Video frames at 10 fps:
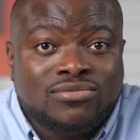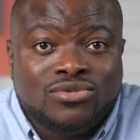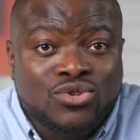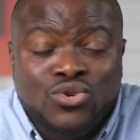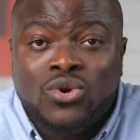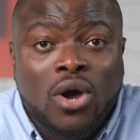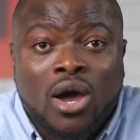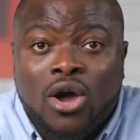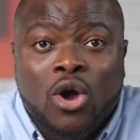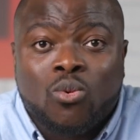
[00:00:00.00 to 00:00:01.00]
you
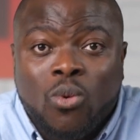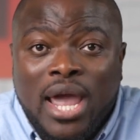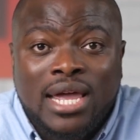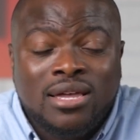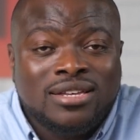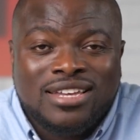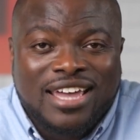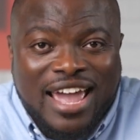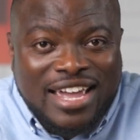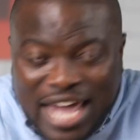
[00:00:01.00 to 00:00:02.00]
are away
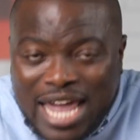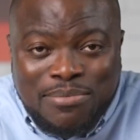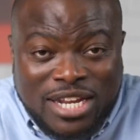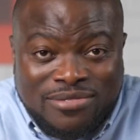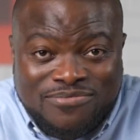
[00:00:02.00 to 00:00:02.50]
and gaming.